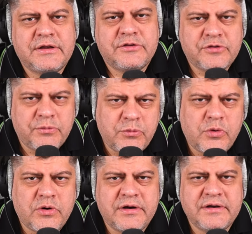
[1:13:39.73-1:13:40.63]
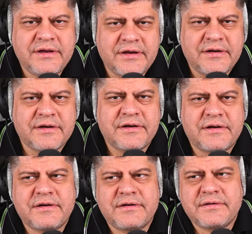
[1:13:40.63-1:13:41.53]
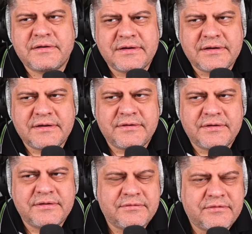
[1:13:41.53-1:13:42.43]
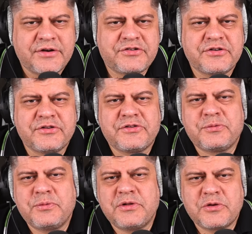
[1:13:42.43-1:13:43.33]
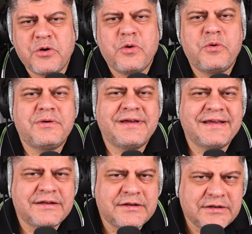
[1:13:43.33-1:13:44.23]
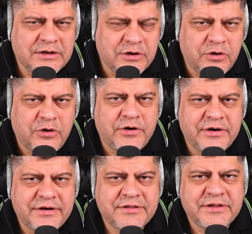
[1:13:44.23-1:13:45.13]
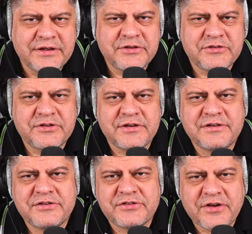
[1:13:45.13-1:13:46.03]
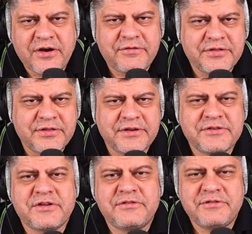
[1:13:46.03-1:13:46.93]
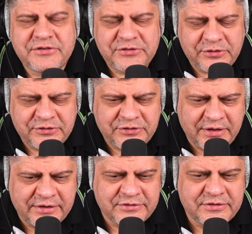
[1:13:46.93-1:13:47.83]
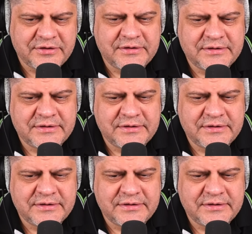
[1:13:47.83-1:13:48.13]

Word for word: So more younger uh, Russians will go and learn things and discover things and research things.